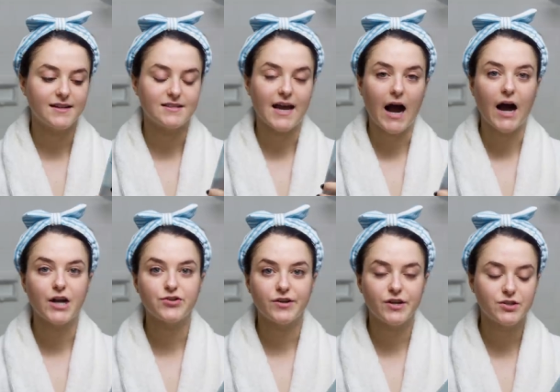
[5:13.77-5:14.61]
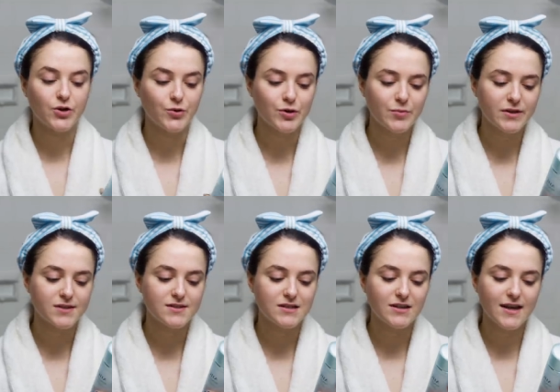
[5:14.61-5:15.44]
it's a hydrating toner, but it
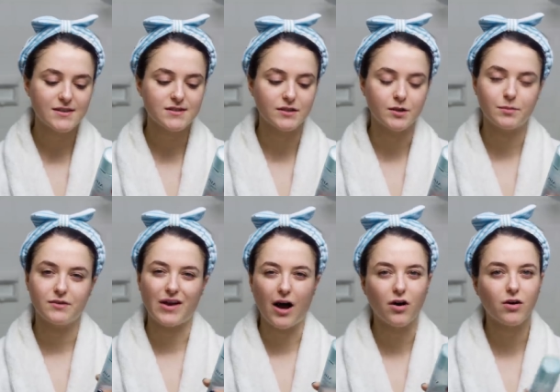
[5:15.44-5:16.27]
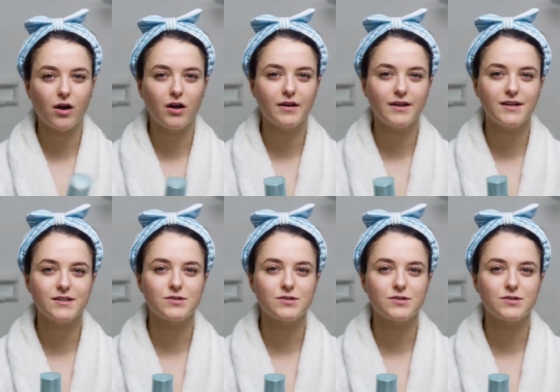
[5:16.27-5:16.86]
still has a little bit of alcohol in it,